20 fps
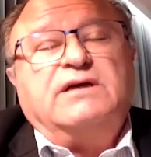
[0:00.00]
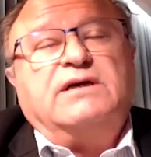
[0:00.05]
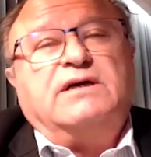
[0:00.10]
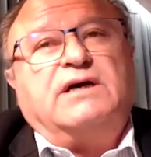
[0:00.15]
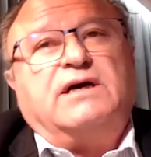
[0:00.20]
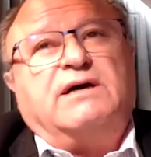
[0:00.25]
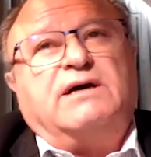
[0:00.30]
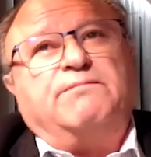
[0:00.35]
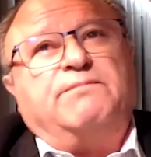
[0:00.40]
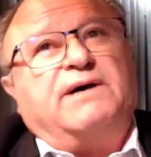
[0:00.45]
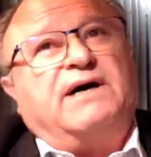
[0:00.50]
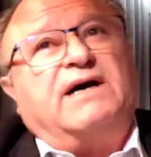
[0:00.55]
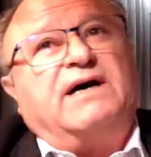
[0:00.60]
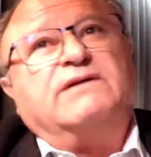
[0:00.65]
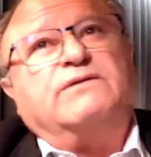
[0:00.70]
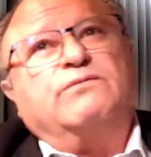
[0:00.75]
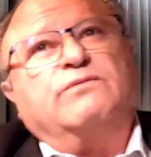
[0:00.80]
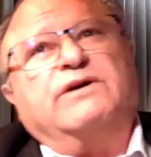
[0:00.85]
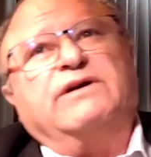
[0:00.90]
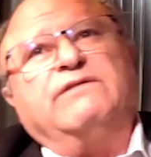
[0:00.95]

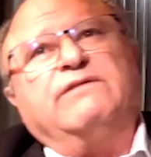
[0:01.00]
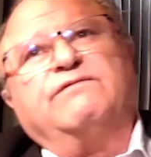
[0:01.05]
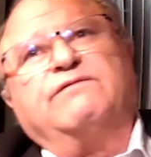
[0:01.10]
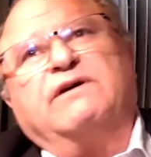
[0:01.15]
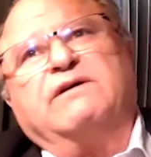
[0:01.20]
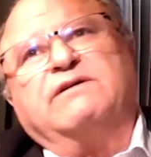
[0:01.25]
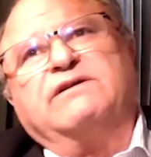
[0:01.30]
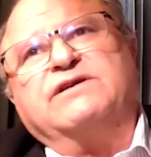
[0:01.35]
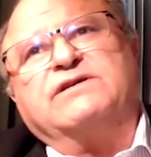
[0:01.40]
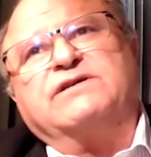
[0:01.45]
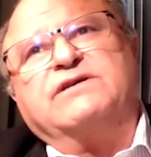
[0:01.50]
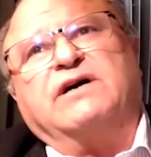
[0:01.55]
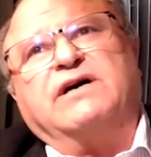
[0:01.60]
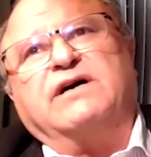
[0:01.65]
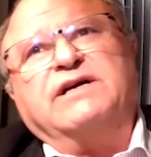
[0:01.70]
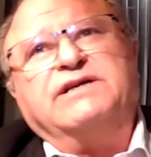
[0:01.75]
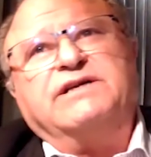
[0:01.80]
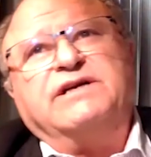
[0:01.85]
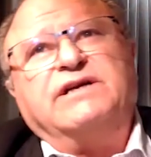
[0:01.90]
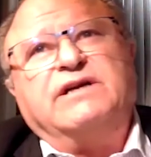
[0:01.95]
But we've
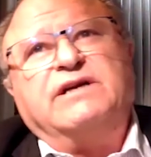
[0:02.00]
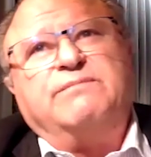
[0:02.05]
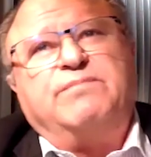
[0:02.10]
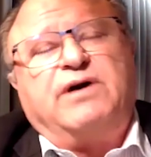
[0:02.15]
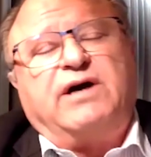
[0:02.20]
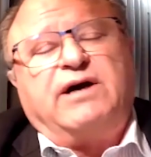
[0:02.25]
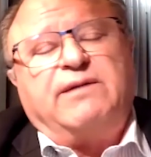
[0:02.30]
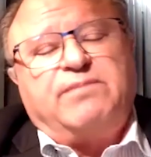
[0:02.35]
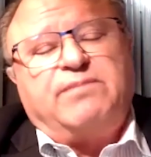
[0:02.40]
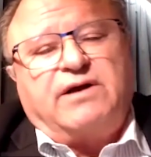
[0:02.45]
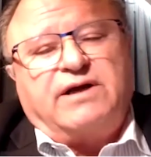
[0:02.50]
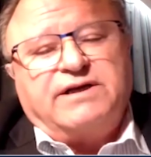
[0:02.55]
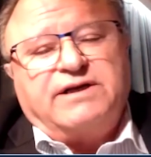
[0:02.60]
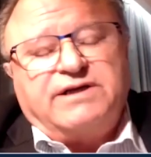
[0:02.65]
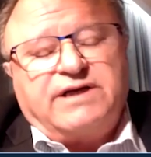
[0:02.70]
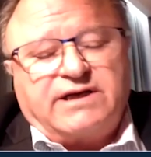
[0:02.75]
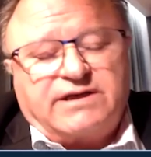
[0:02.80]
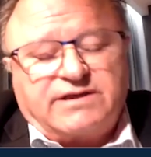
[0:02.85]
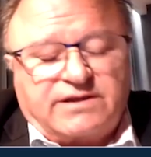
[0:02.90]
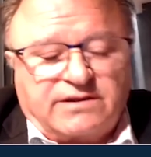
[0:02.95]
designed in a pipeline
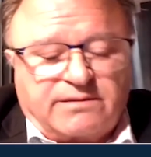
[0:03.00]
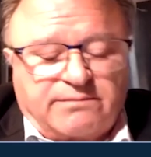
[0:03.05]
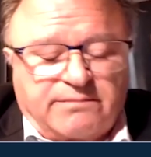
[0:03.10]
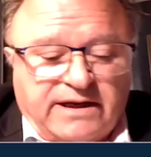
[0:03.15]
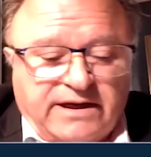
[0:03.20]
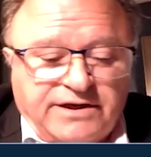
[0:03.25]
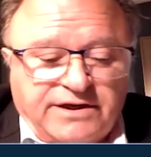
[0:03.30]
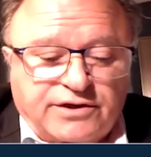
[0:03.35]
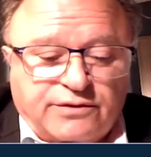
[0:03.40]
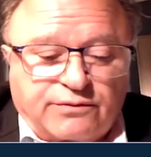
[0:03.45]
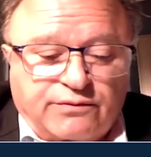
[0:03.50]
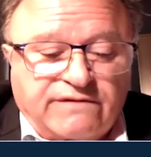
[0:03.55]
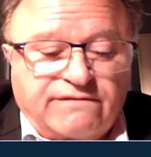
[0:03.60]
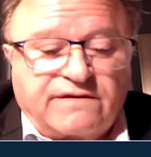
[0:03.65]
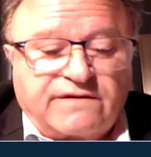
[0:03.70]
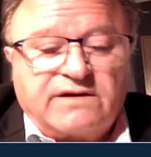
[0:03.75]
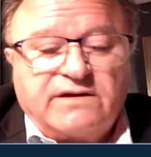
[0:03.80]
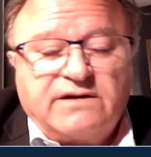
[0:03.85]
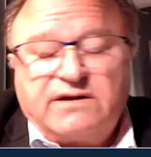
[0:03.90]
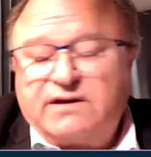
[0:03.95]
down to the major
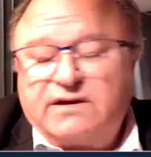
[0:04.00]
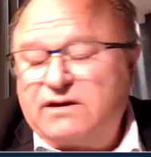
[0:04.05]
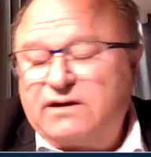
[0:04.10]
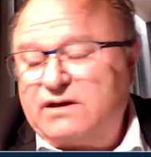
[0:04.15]
river,